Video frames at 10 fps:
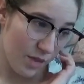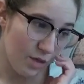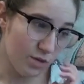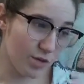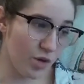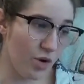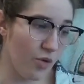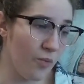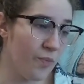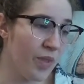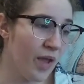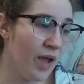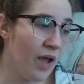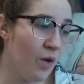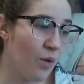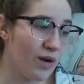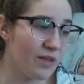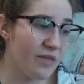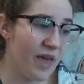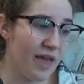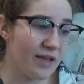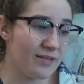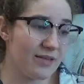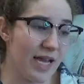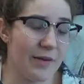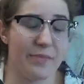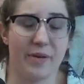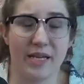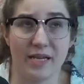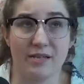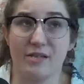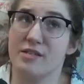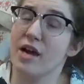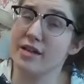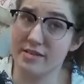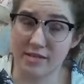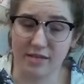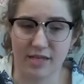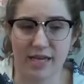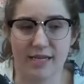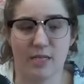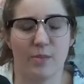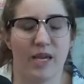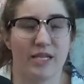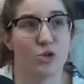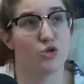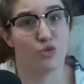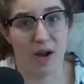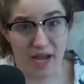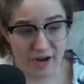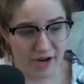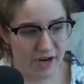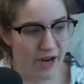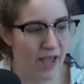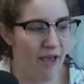So one of the things diabetes does to skin is it makes it drier,